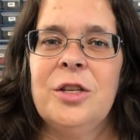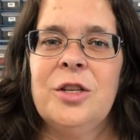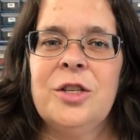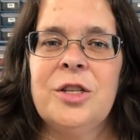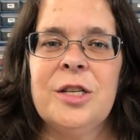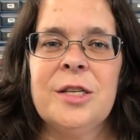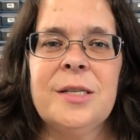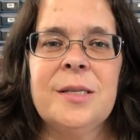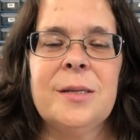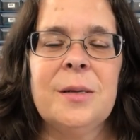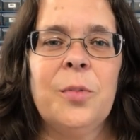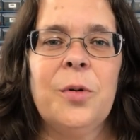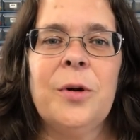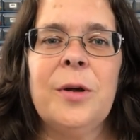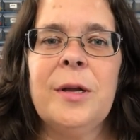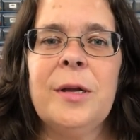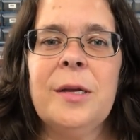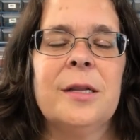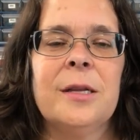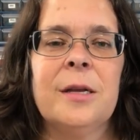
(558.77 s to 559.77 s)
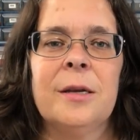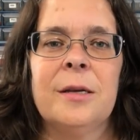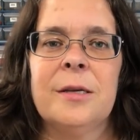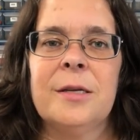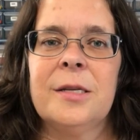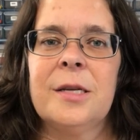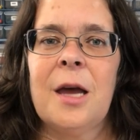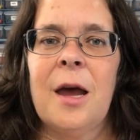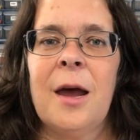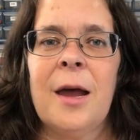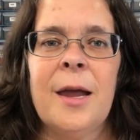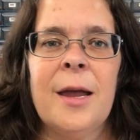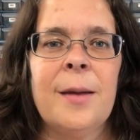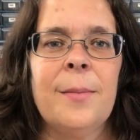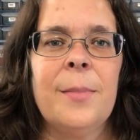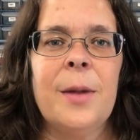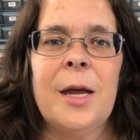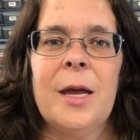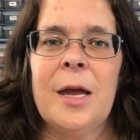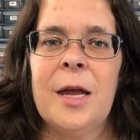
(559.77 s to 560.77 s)
Just put the
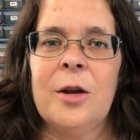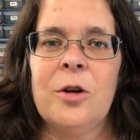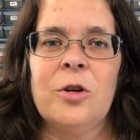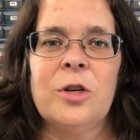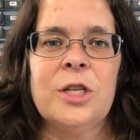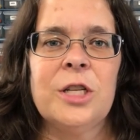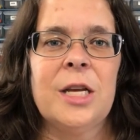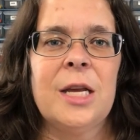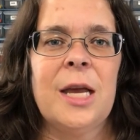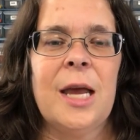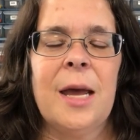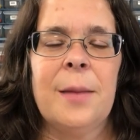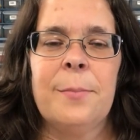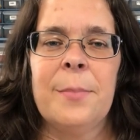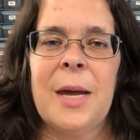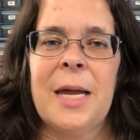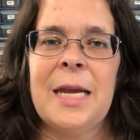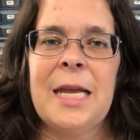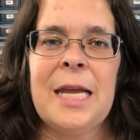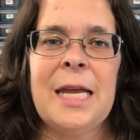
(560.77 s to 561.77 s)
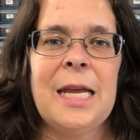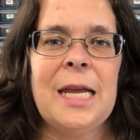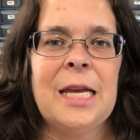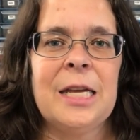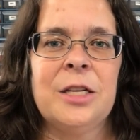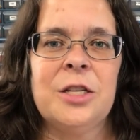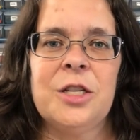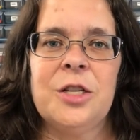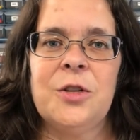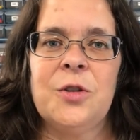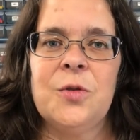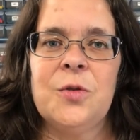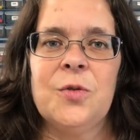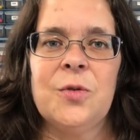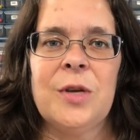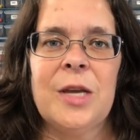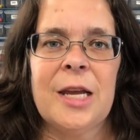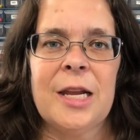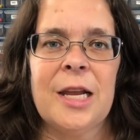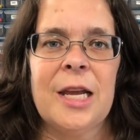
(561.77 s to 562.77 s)
time, energy, and money
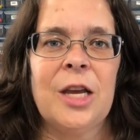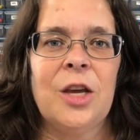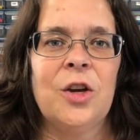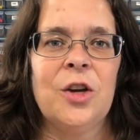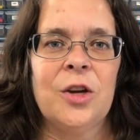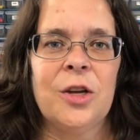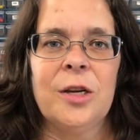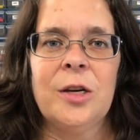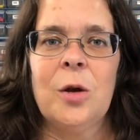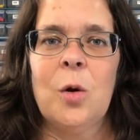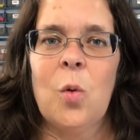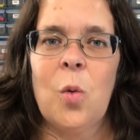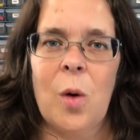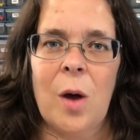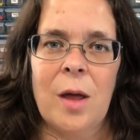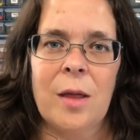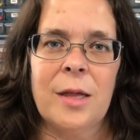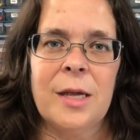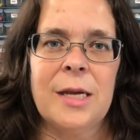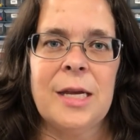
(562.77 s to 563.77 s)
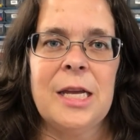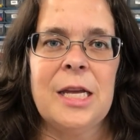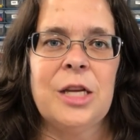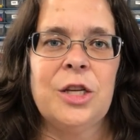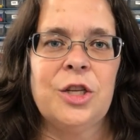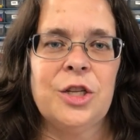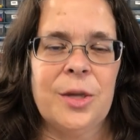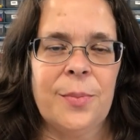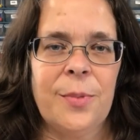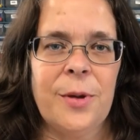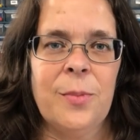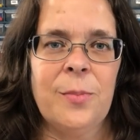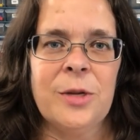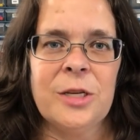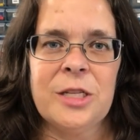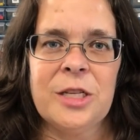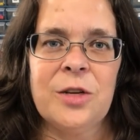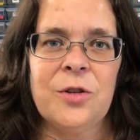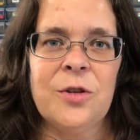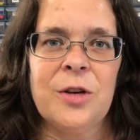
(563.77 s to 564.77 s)
into getting good quality shipping
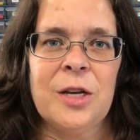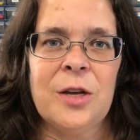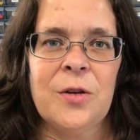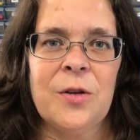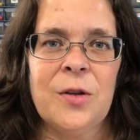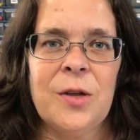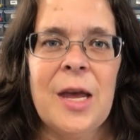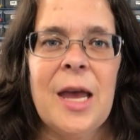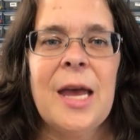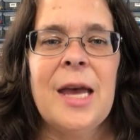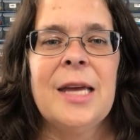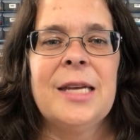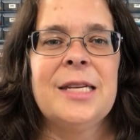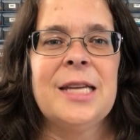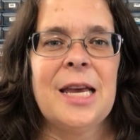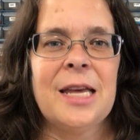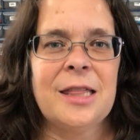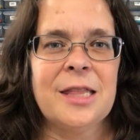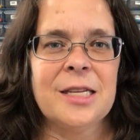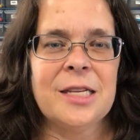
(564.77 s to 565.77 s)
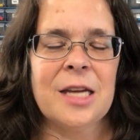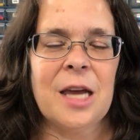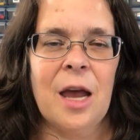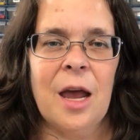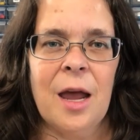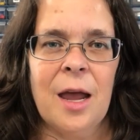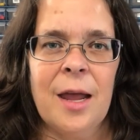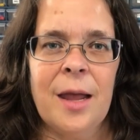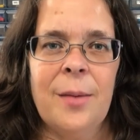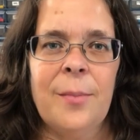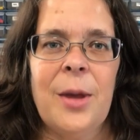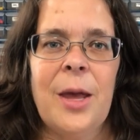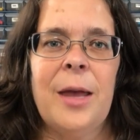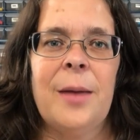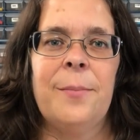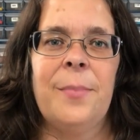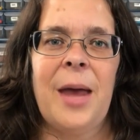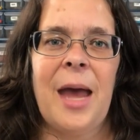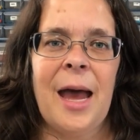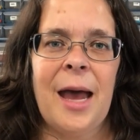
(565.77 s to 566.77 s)
material. Take the time
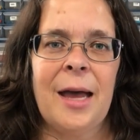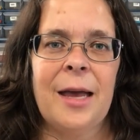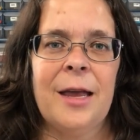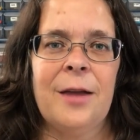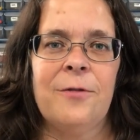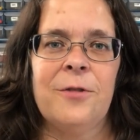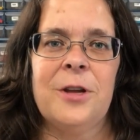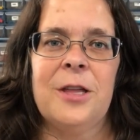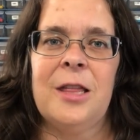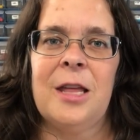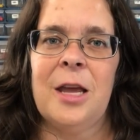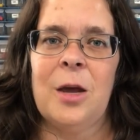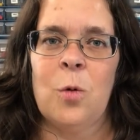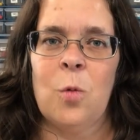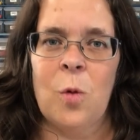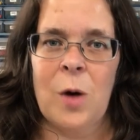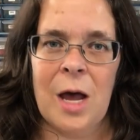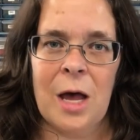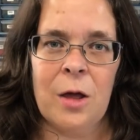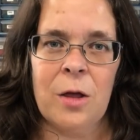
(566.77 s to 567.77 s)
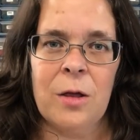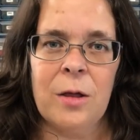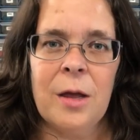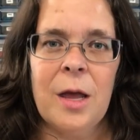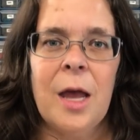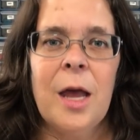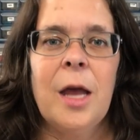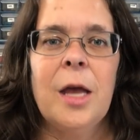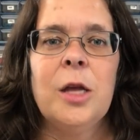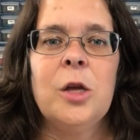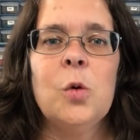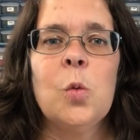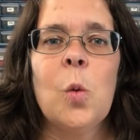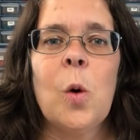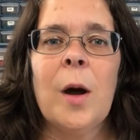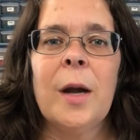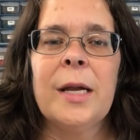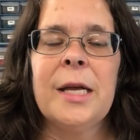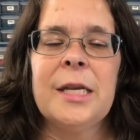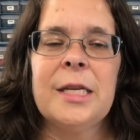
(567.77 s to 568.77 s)
and pack everything well. You
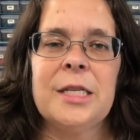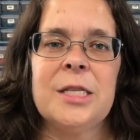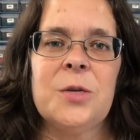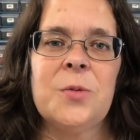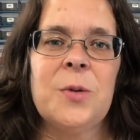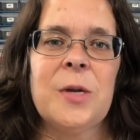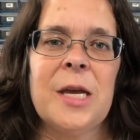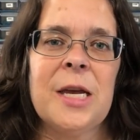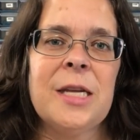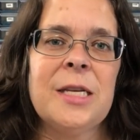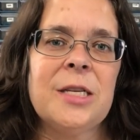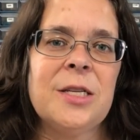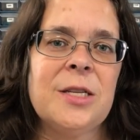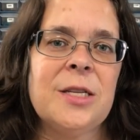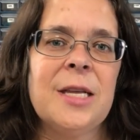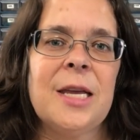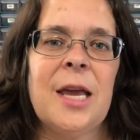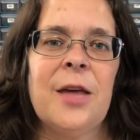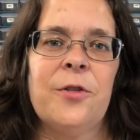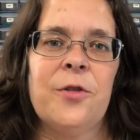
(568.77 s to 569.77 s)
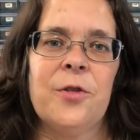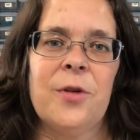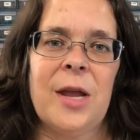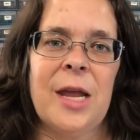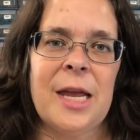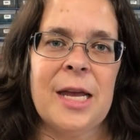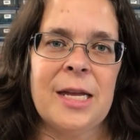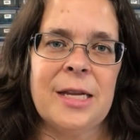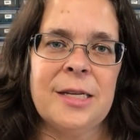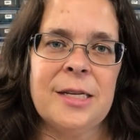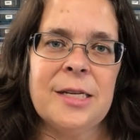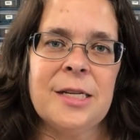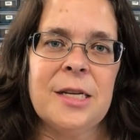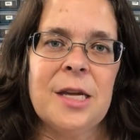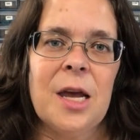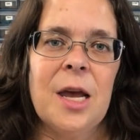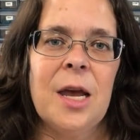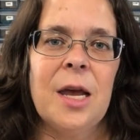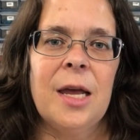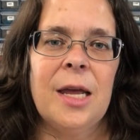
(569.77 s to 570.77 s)
want it to get to the other end
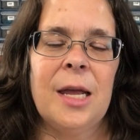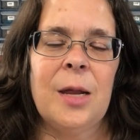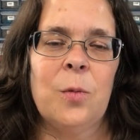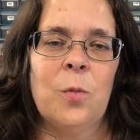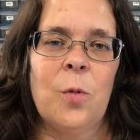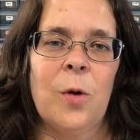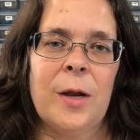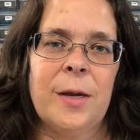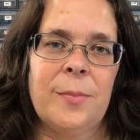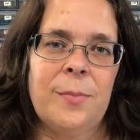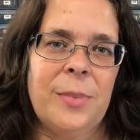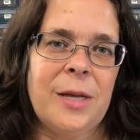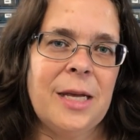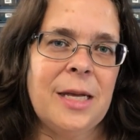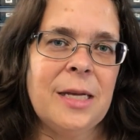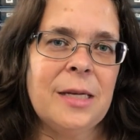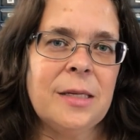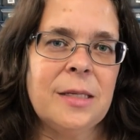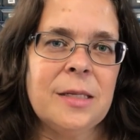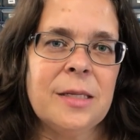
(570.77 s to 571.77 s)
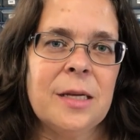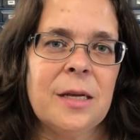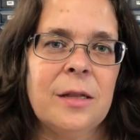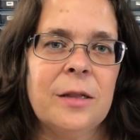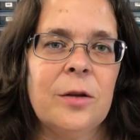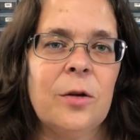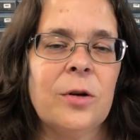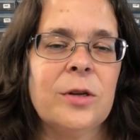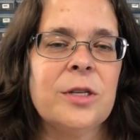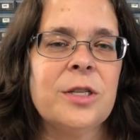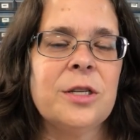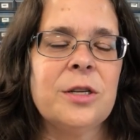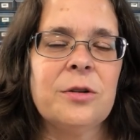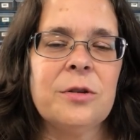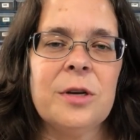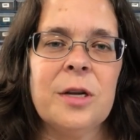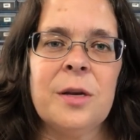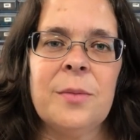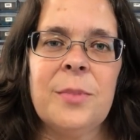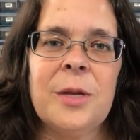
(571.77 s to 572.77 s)
in one piece. There are
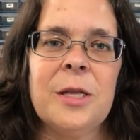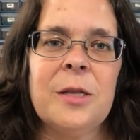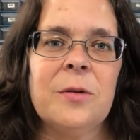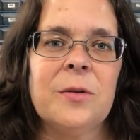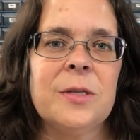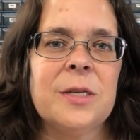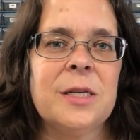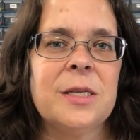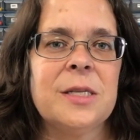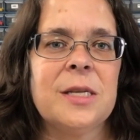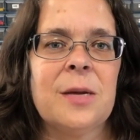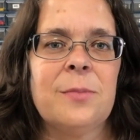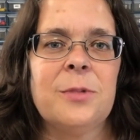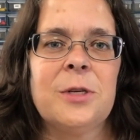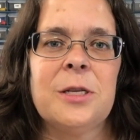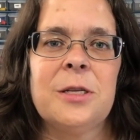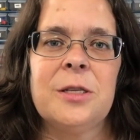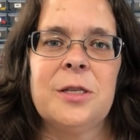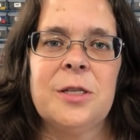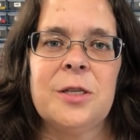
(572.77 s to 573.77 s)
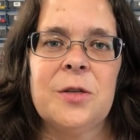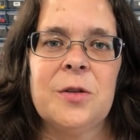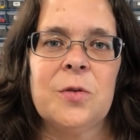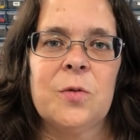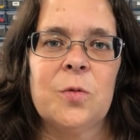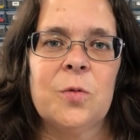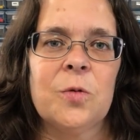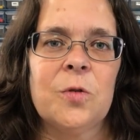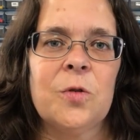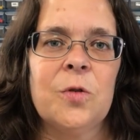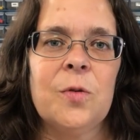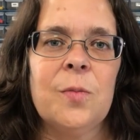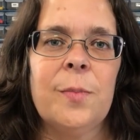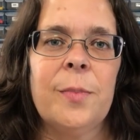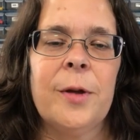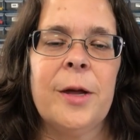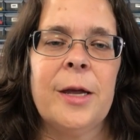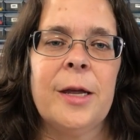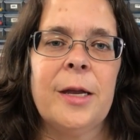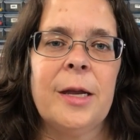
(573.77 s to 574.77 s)
still going to be those exceptions to the rule,
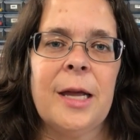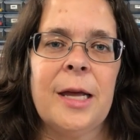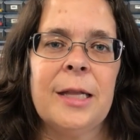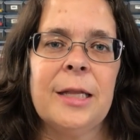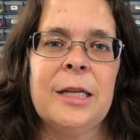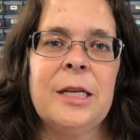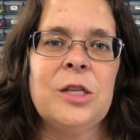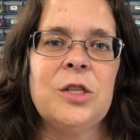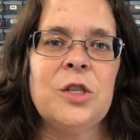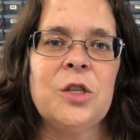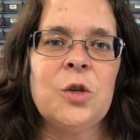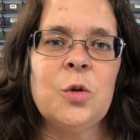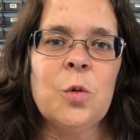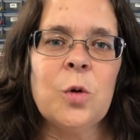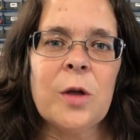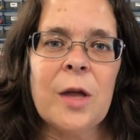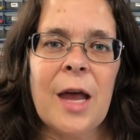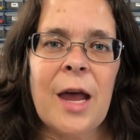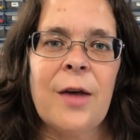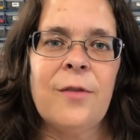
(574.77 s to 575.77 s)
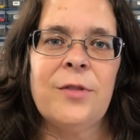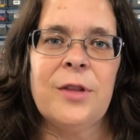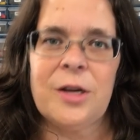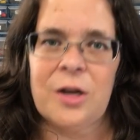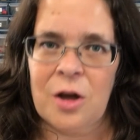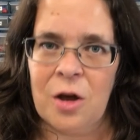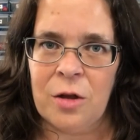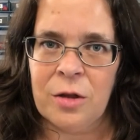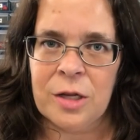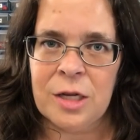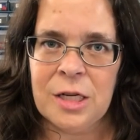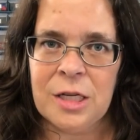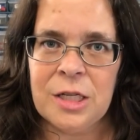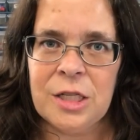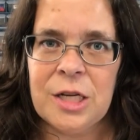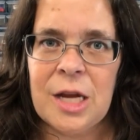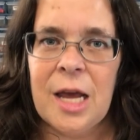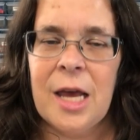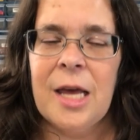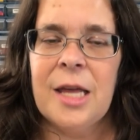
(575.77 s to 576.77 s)
but at least you will have the
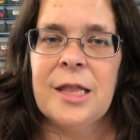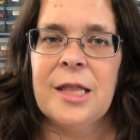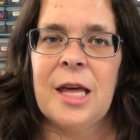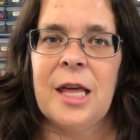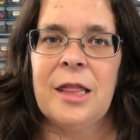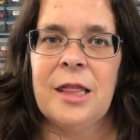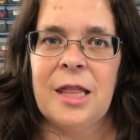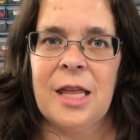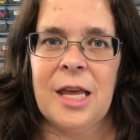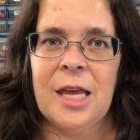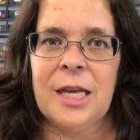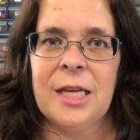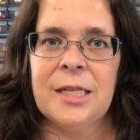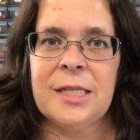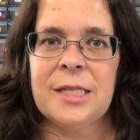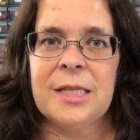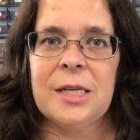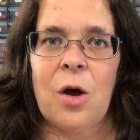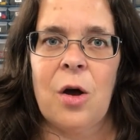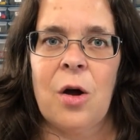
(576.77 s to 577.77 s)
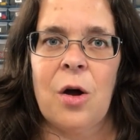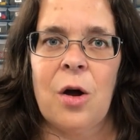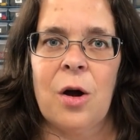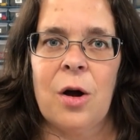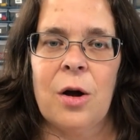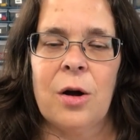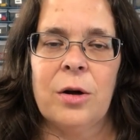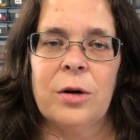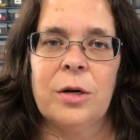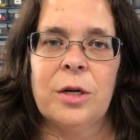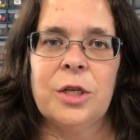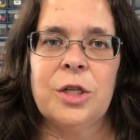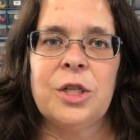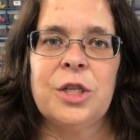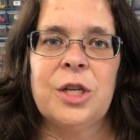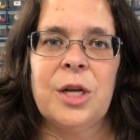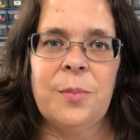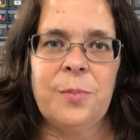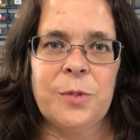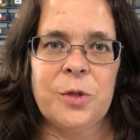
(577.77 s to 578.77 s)
knowledge that things are
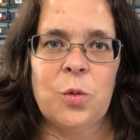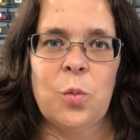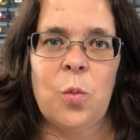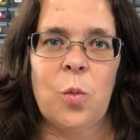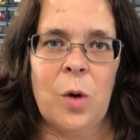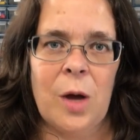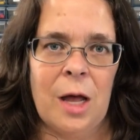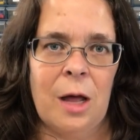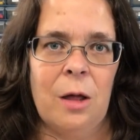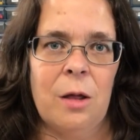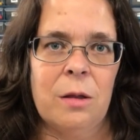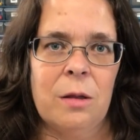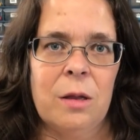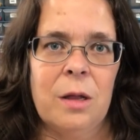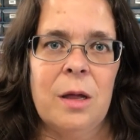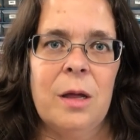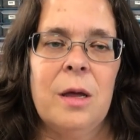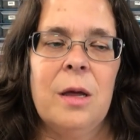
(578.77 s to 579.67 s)
shipped well